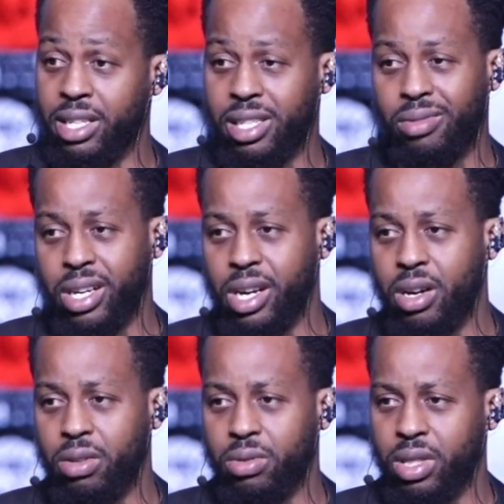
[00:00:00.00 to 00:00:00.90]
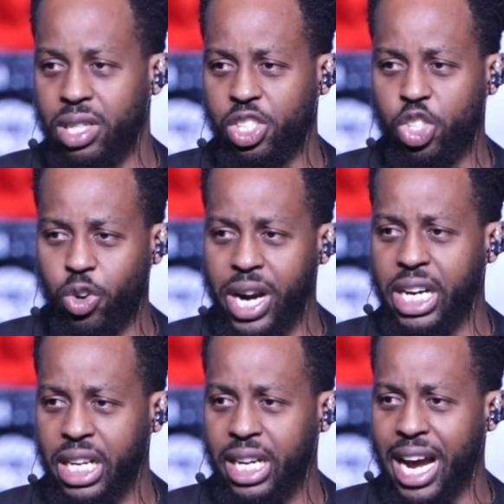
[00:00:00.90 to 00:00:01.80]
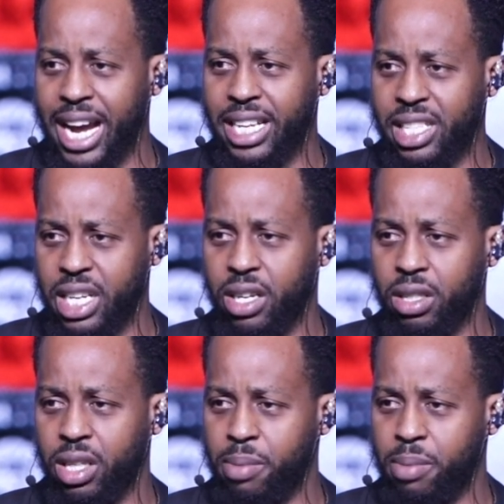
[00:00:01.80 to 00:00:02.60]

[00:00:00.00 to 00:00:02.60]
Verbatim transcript: And he said, Well, no, this training guy is here.